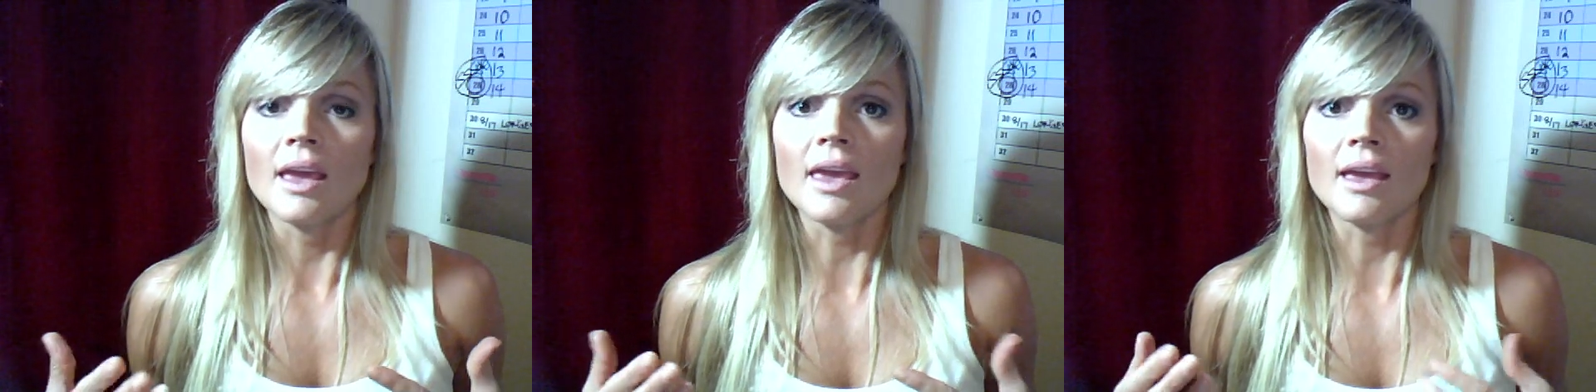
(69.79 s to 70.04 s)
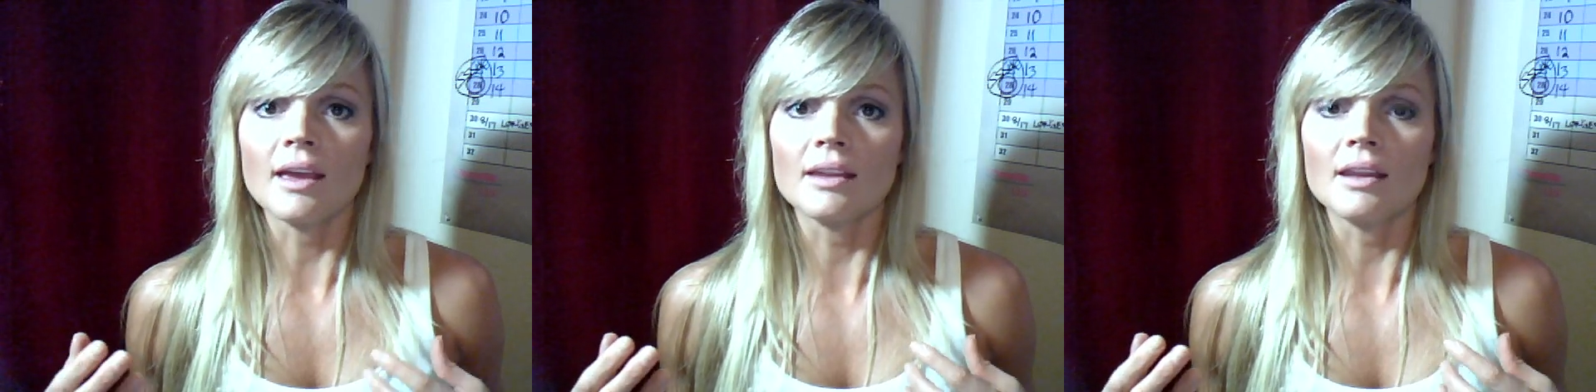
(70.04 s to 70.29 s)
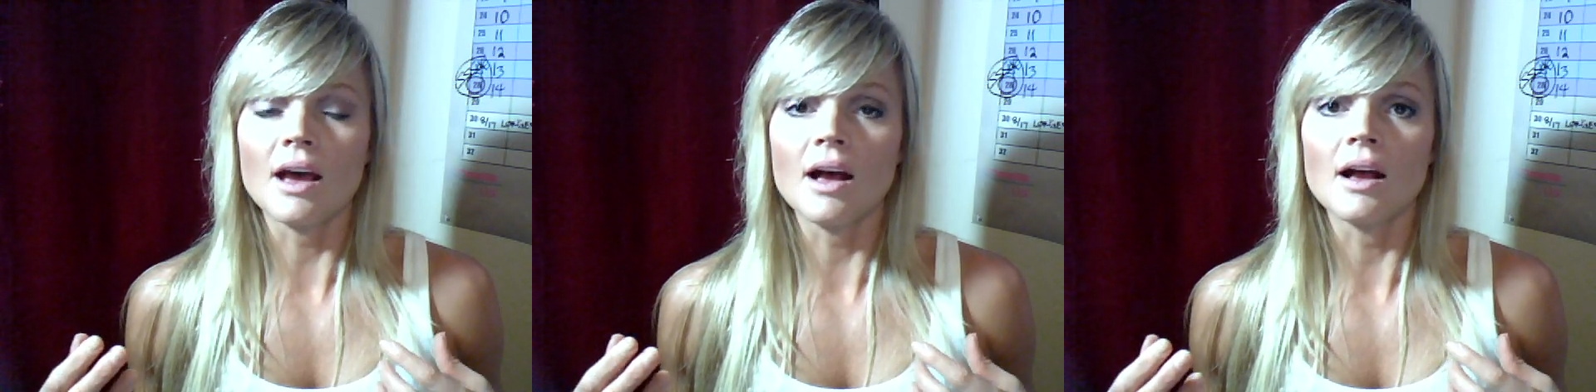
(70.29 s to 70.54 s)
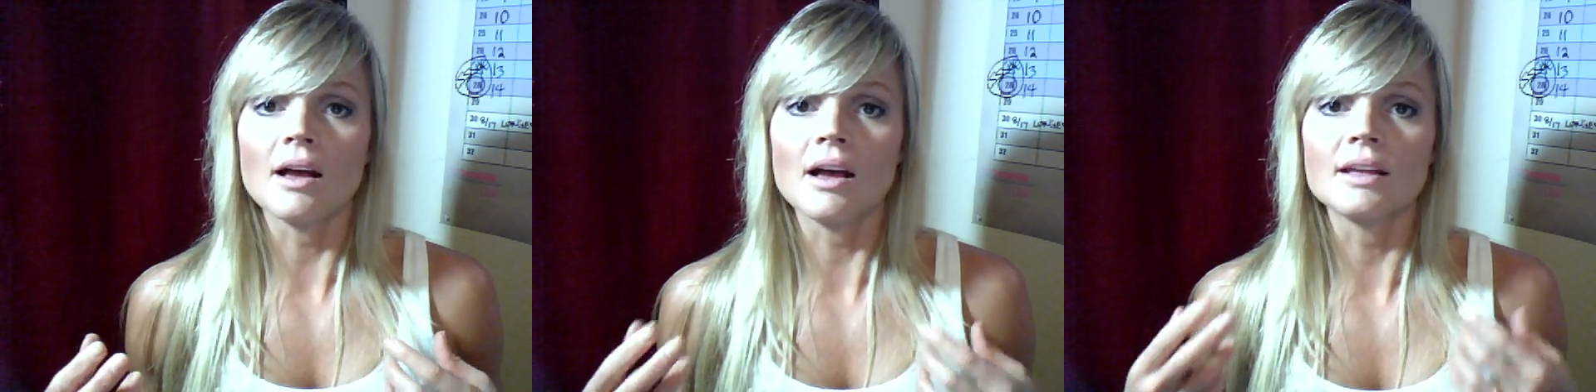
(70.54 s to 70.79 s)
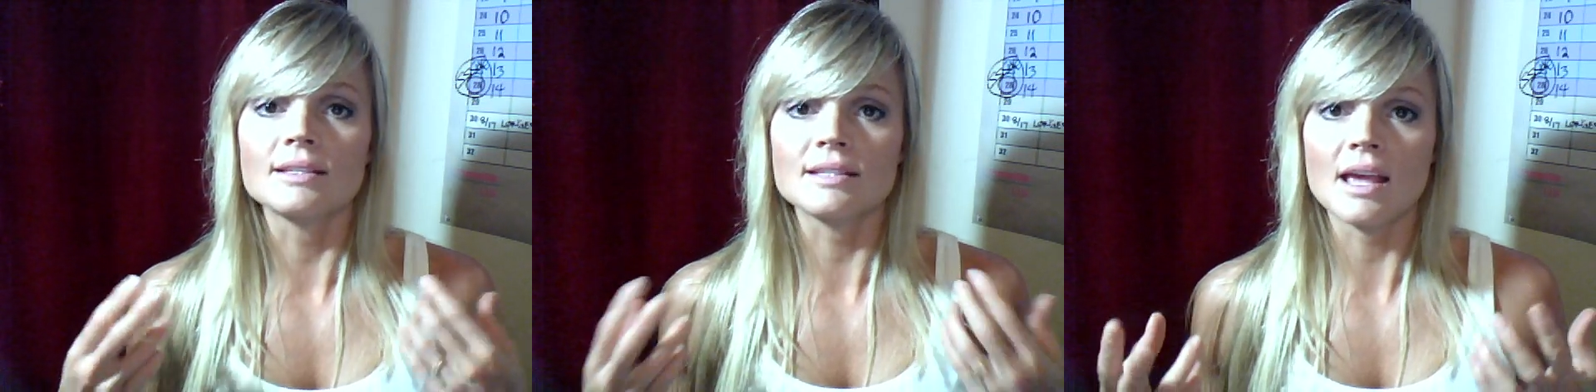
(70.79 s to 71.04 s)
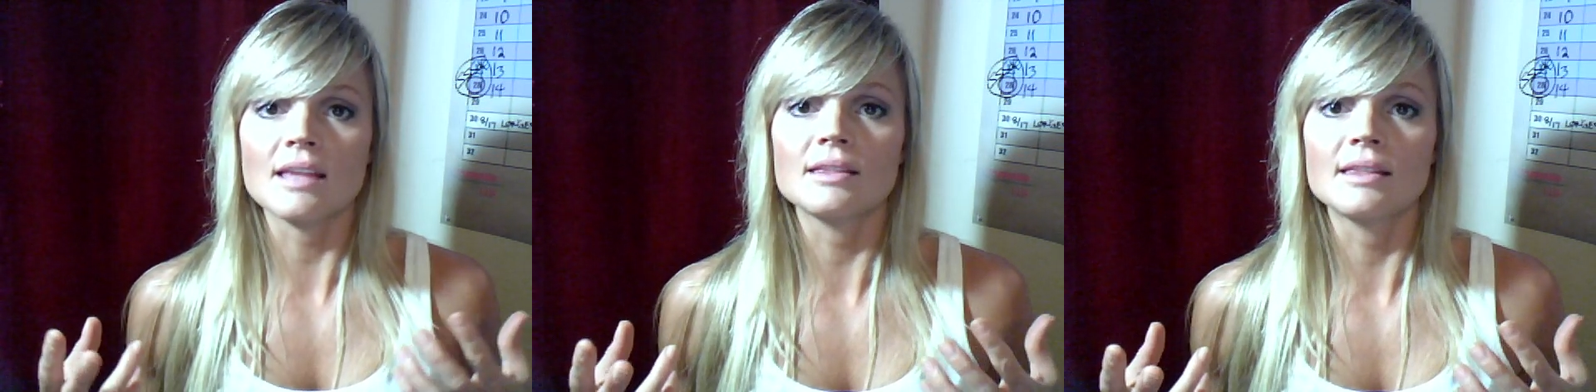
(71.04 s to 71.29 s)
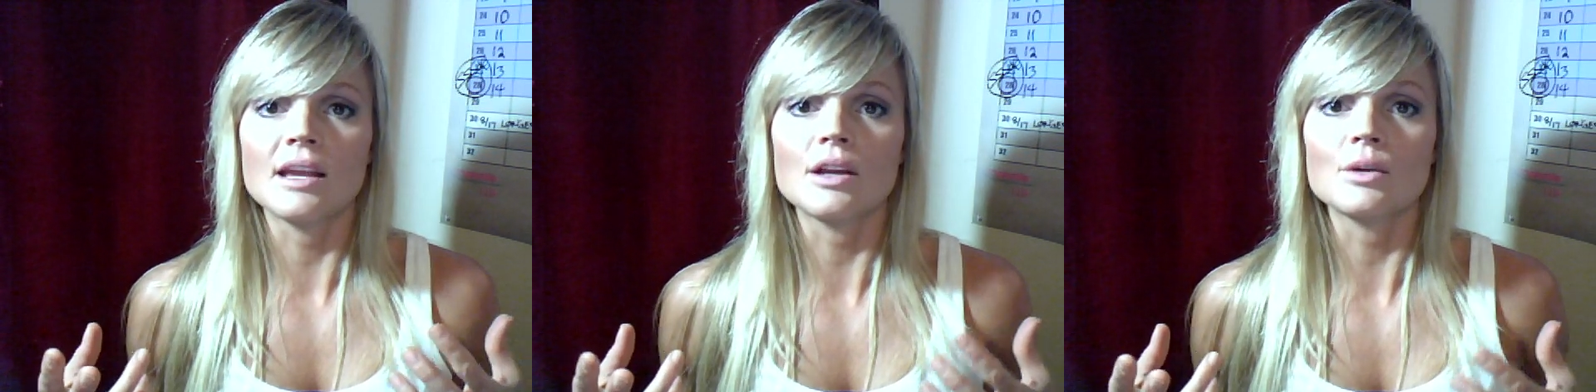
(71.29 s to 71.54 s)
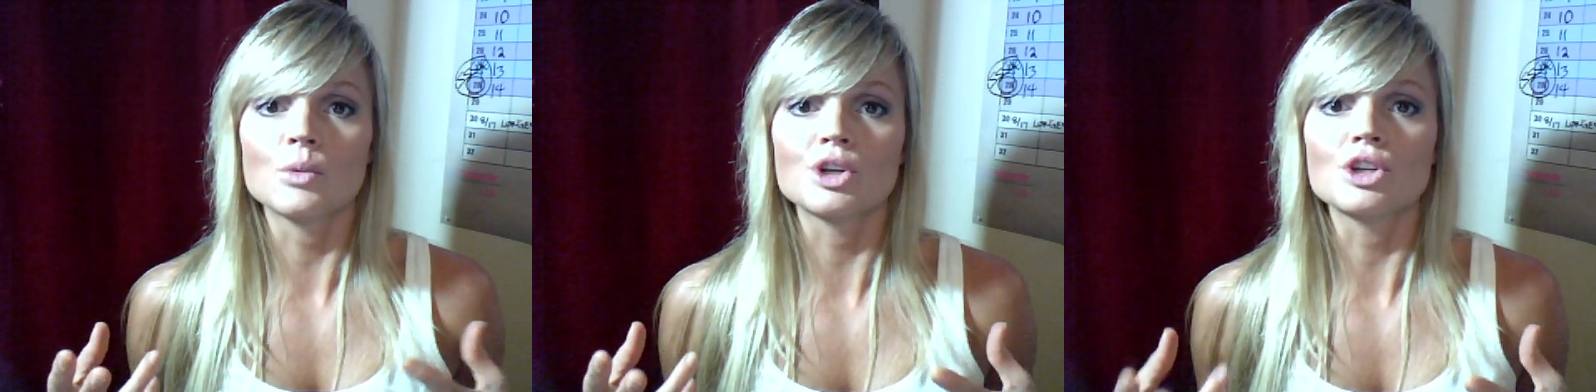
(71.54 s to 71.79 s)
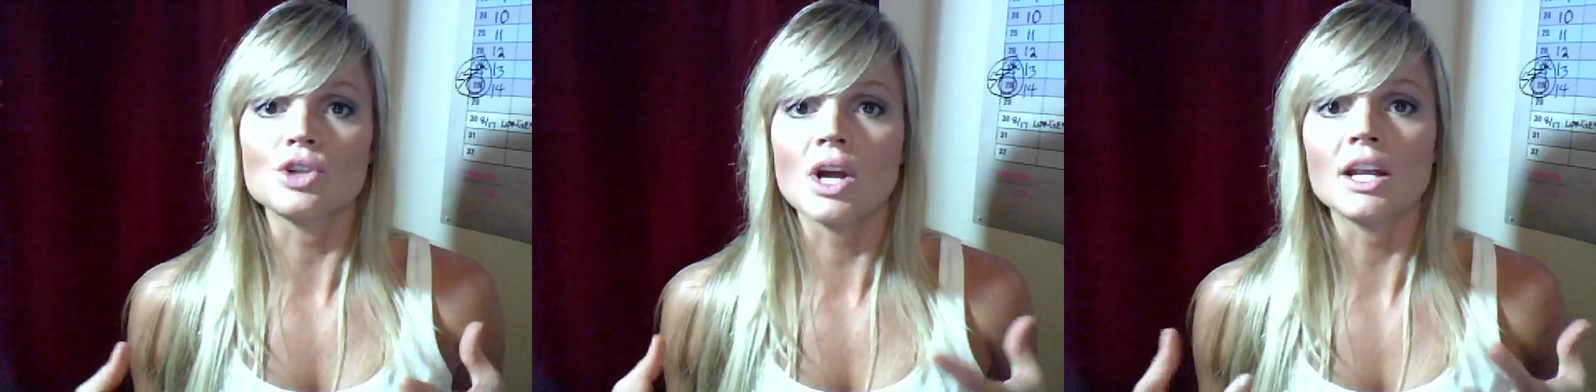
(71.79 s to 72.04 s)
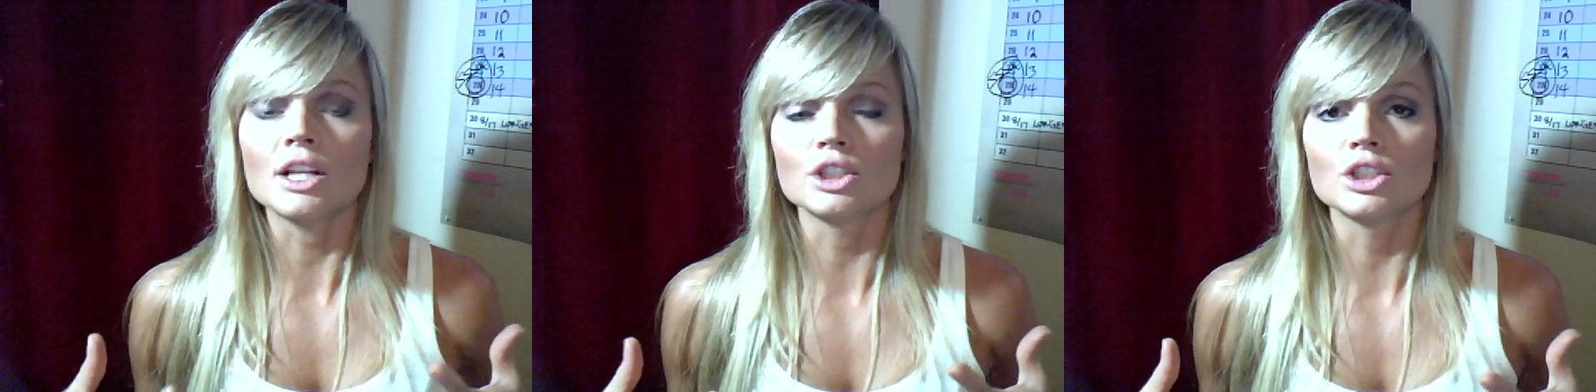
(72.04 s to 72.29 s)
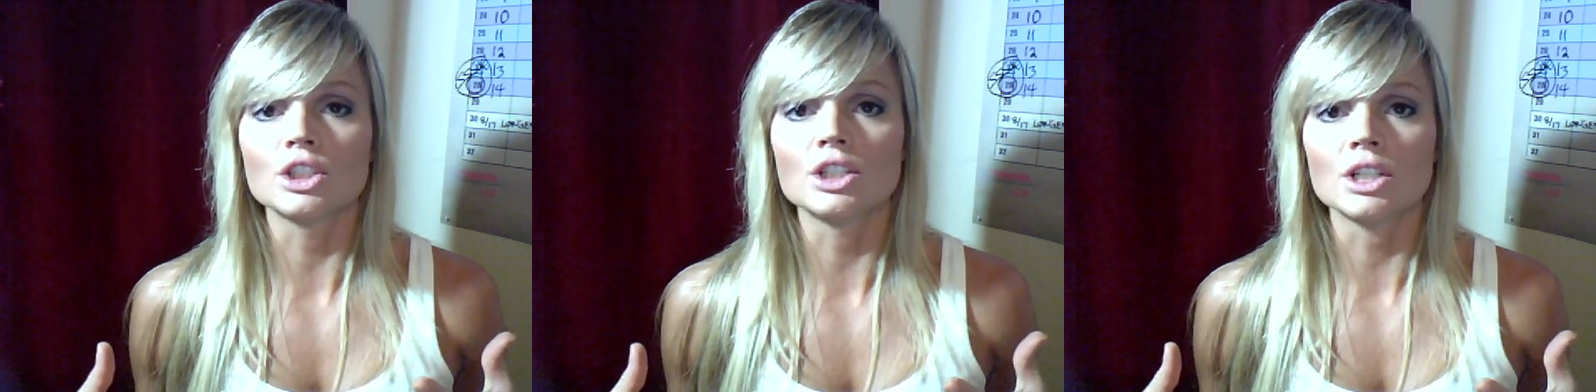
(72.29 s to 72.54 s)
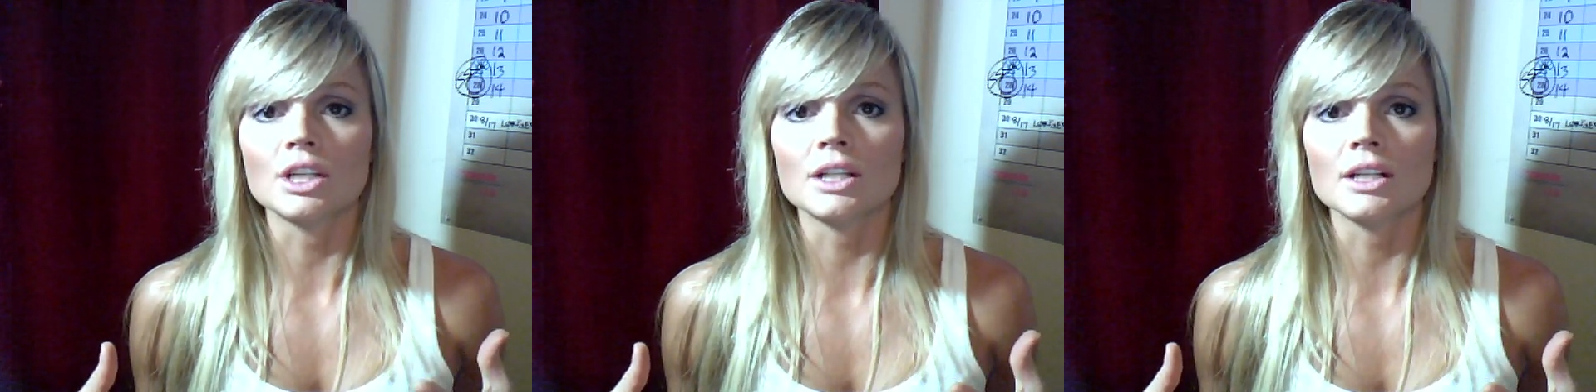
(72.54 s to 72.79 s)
and uh, a set that where you're trying to look